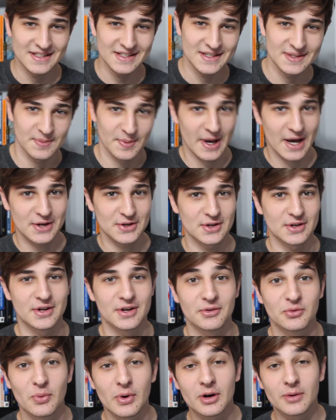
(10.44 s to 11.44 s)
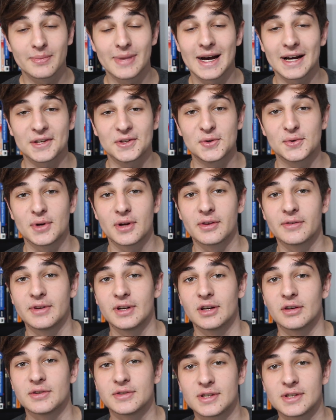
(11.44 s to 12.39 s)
it's Sebastian here and welcome back to another video.